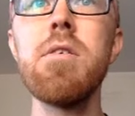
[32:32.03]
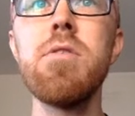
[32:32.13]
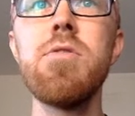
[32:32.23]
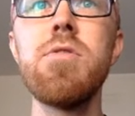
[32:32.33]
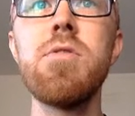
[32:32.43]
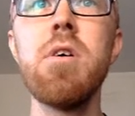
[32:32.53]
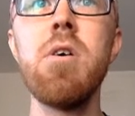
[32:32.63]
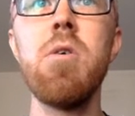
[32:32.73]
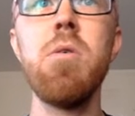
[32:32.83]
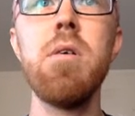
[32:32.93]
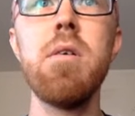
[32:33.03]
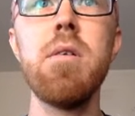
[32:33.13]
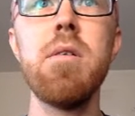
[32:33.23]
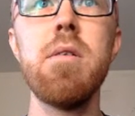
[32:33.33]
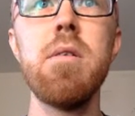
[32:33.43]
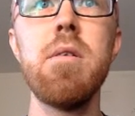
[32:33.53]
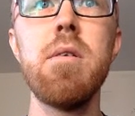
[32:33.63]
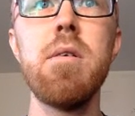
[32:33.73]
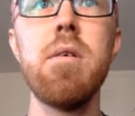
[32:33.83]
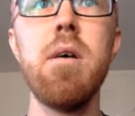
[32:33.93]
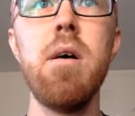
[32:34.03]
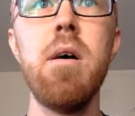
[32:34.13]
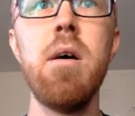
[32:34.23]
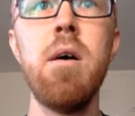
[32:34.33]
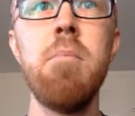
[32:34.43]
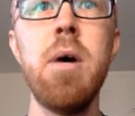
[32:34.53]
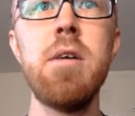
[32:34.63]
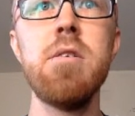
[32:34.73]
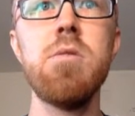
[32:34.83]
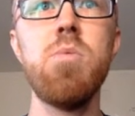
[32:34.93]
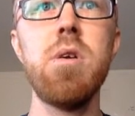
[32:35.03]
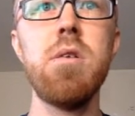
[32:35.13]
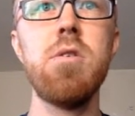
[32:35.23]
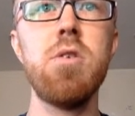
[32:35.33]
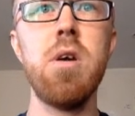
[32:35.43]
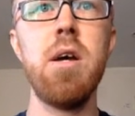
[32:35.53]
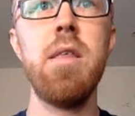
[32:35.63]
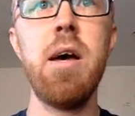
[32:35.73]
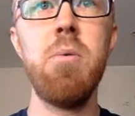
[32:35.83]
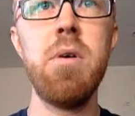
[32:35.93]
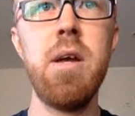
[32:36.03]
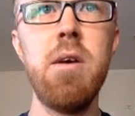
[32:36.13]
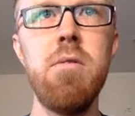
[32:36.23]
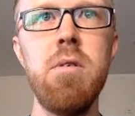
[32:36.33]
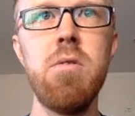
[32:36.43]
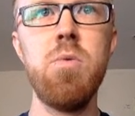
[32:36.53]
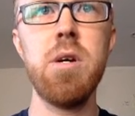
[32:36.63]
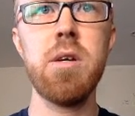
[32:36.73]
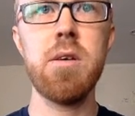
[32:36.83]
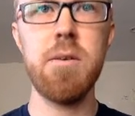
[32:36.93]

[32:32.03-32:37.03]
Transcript: So I just want to try that one out real quick.